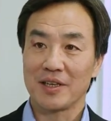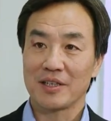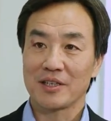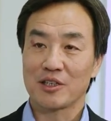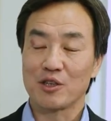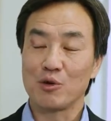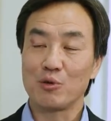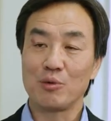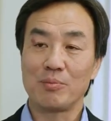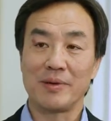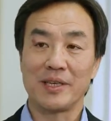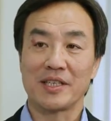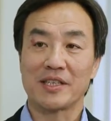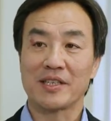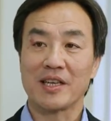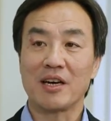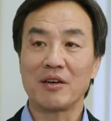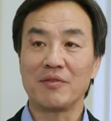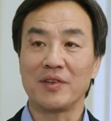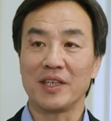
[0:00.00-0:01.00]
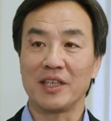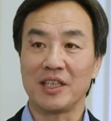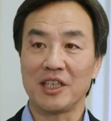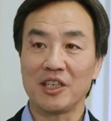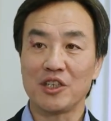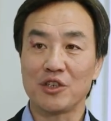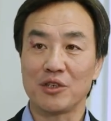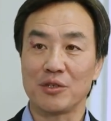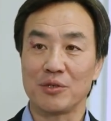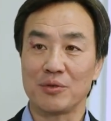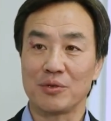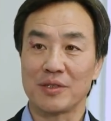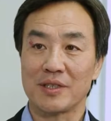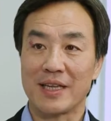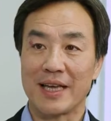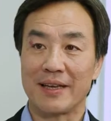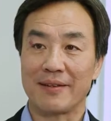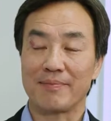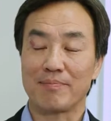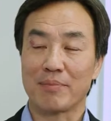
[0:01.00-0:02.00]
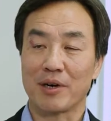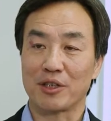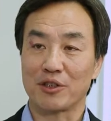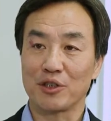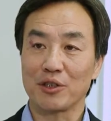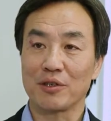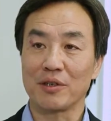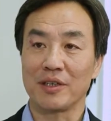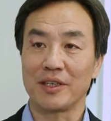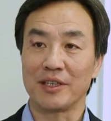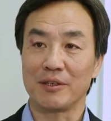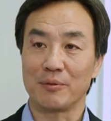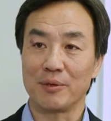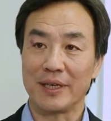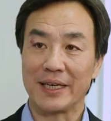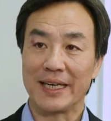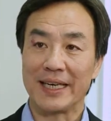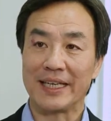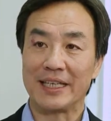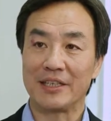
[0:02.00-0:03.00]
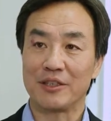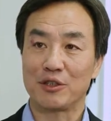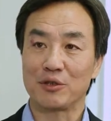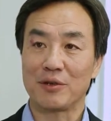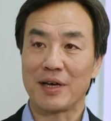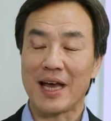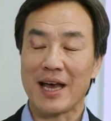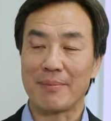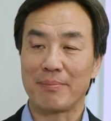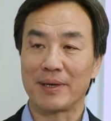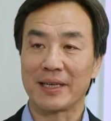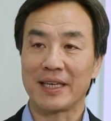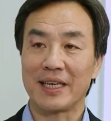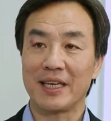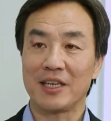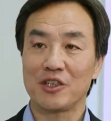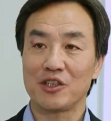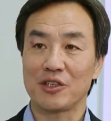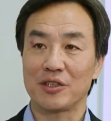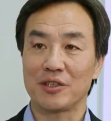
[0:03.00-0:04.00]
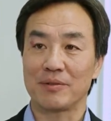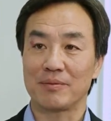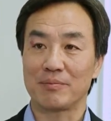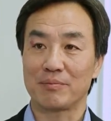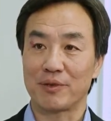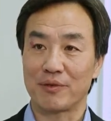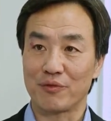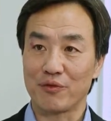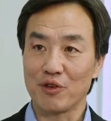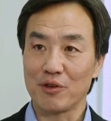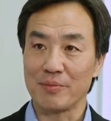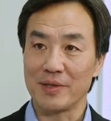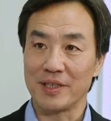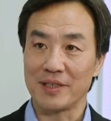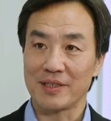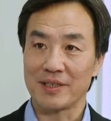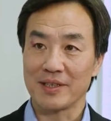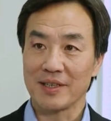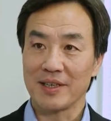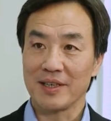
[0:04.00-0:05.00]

So we've been solving issues that particularly related to application performance,